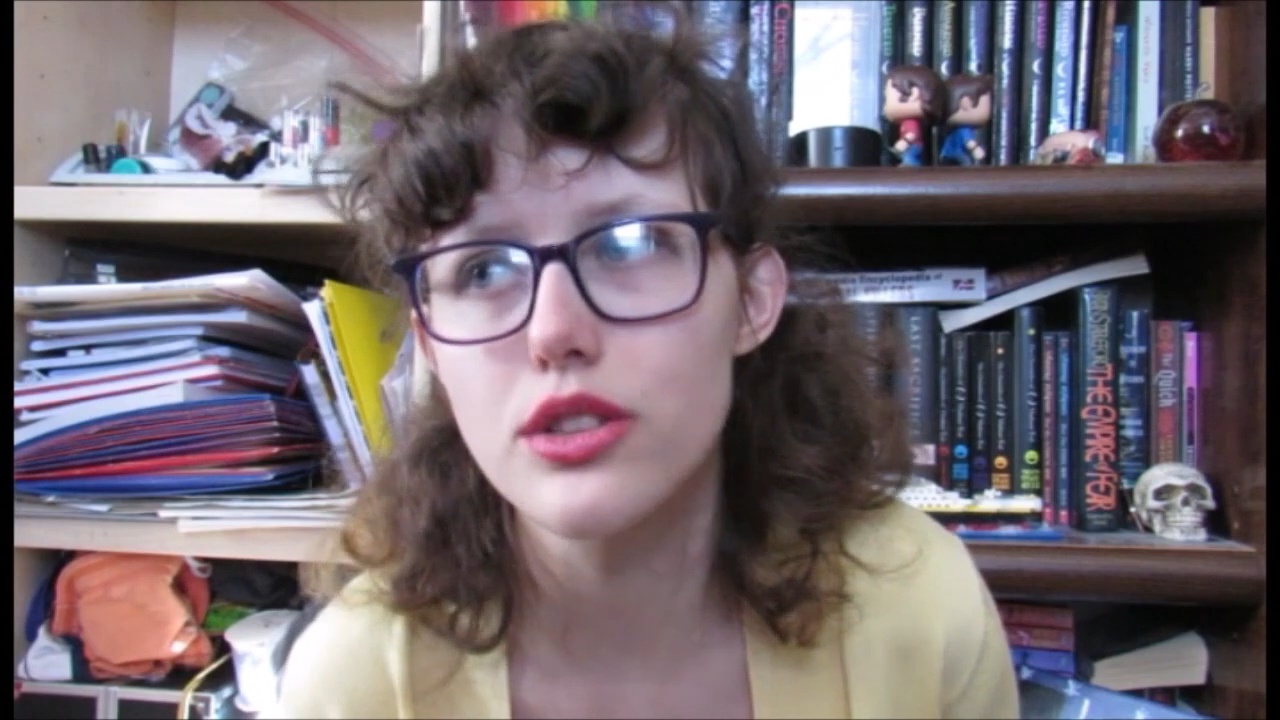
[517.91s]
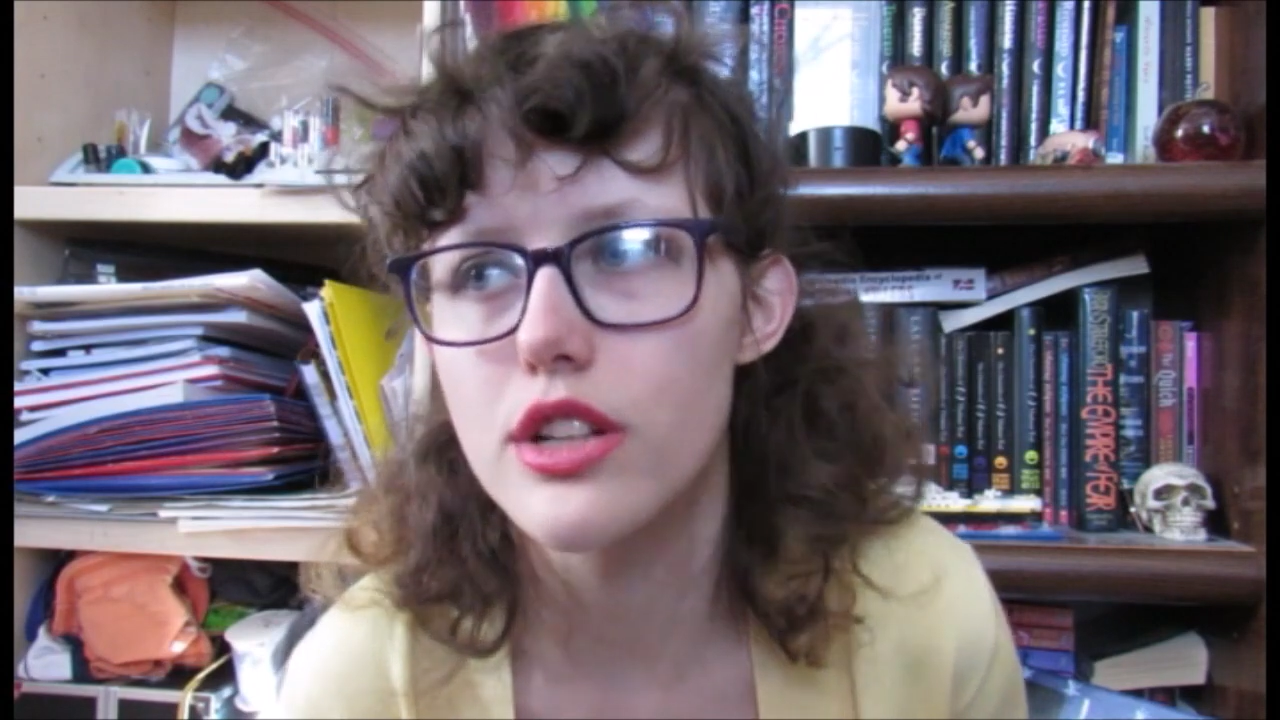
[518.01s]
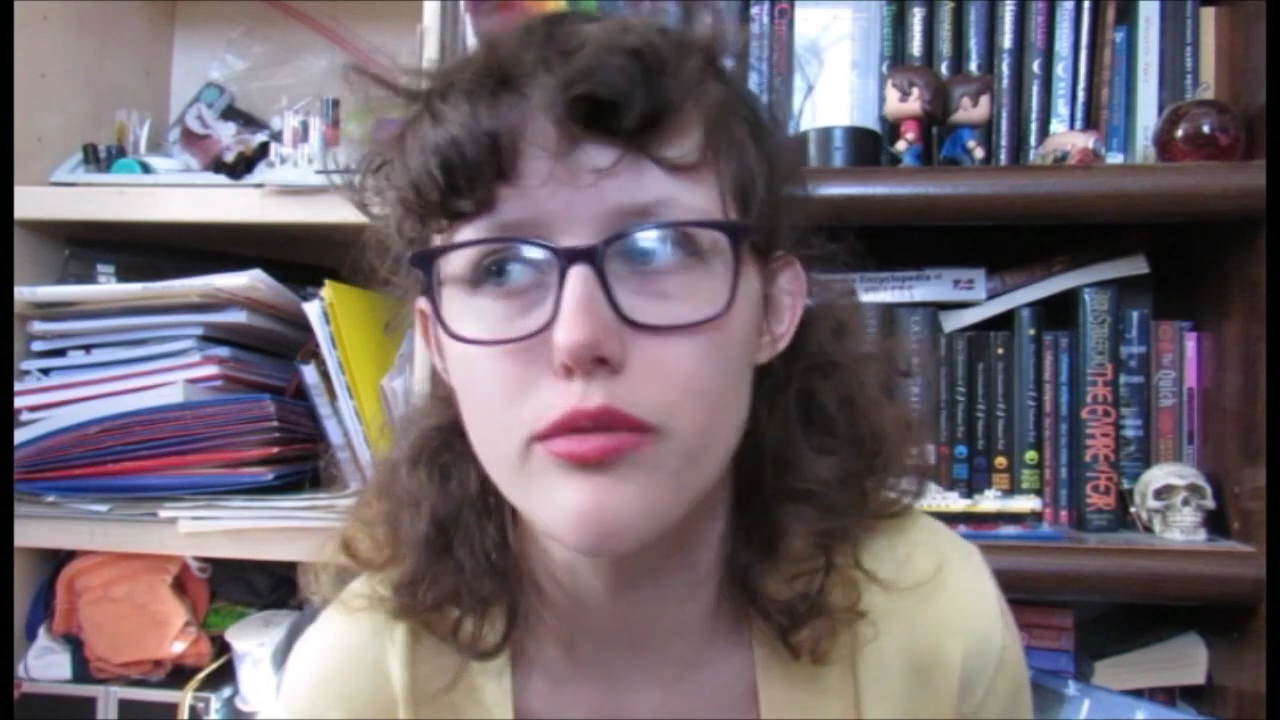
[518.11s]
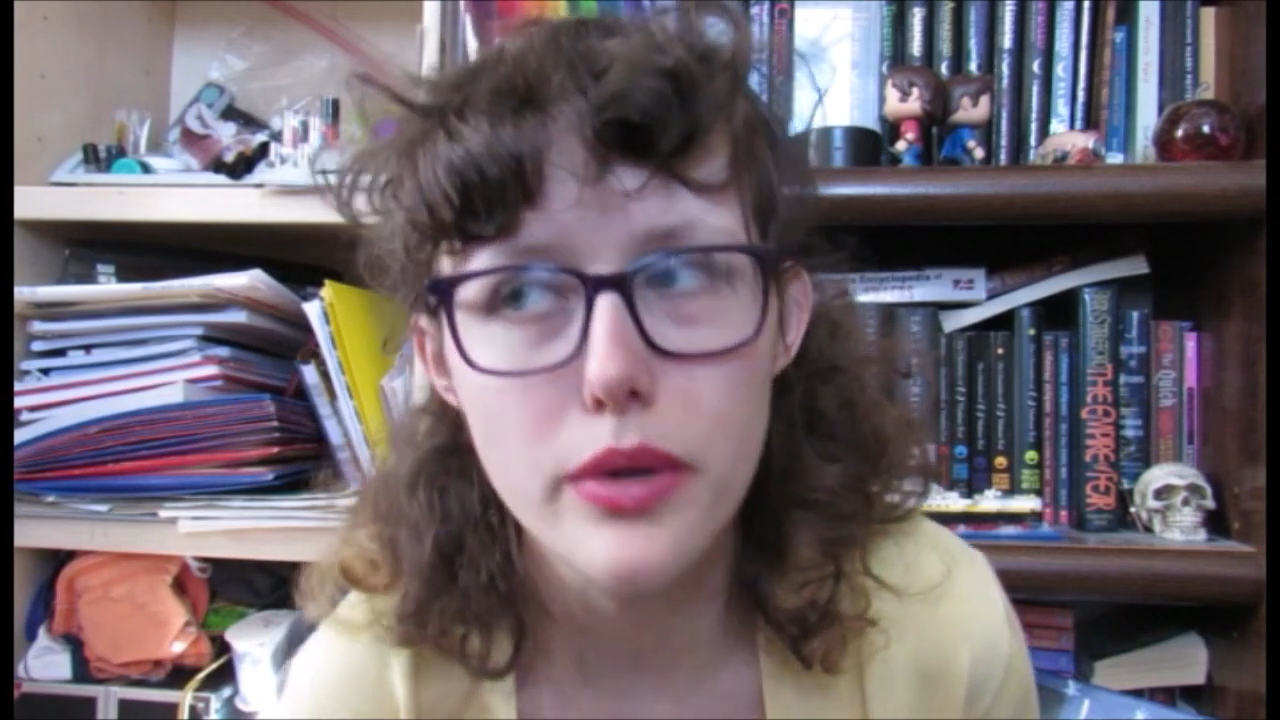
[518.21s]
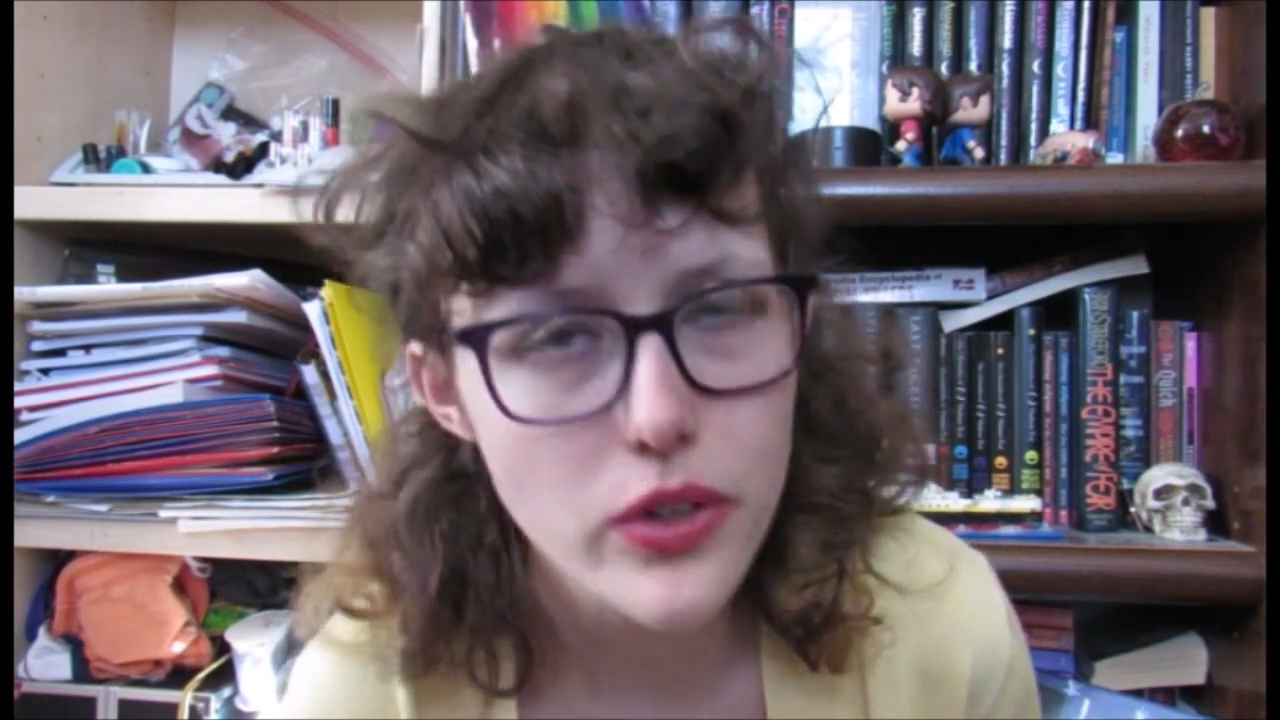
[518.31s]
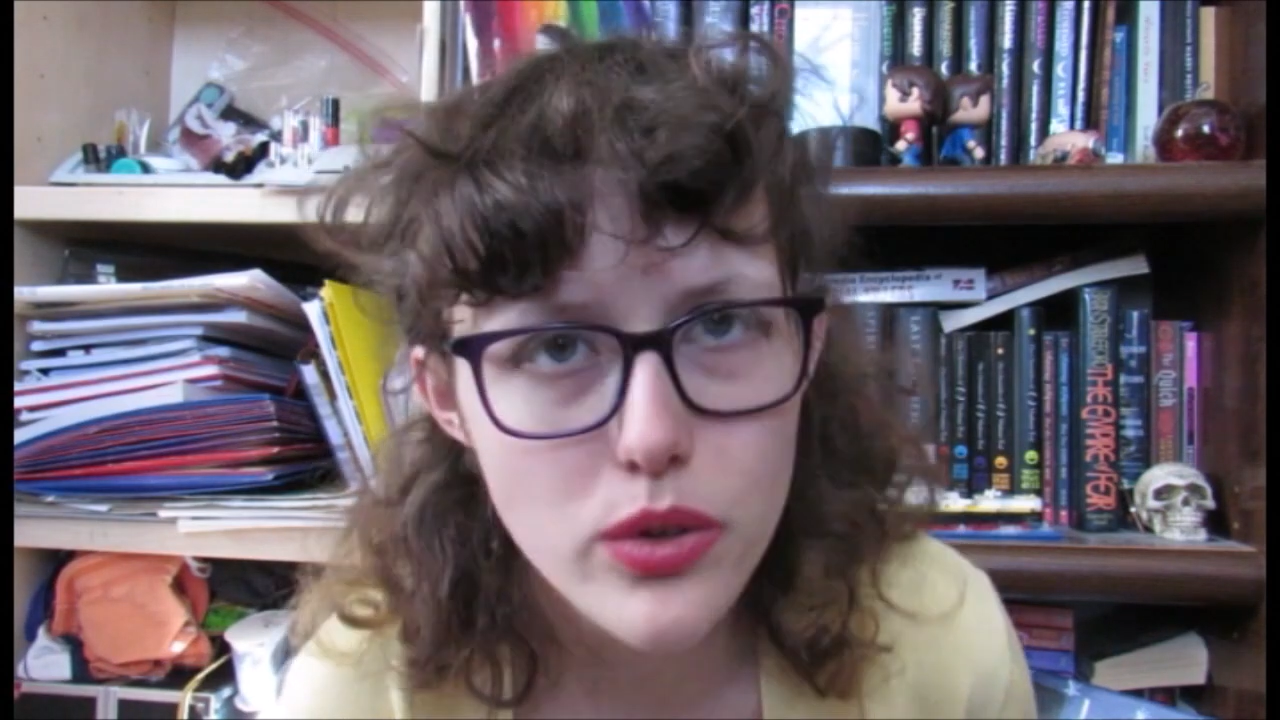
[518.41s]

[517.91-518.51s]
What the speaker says: of Mary